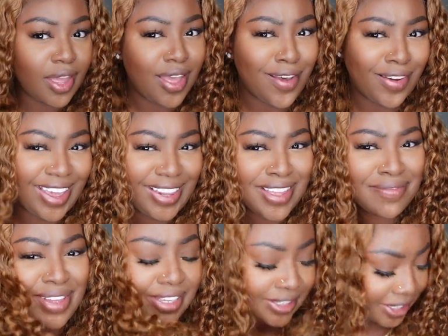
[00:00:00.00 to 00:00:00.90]
Okay,
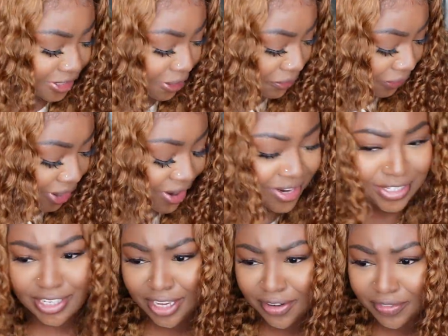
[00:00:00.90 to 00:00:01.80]
love bugs, so we are
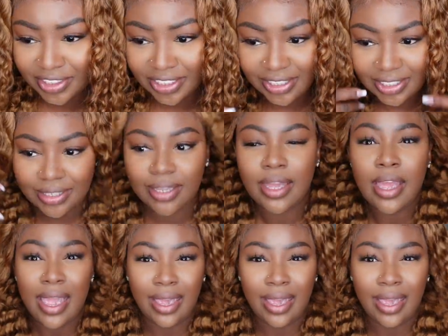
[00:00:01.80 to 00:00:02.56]
done with the look.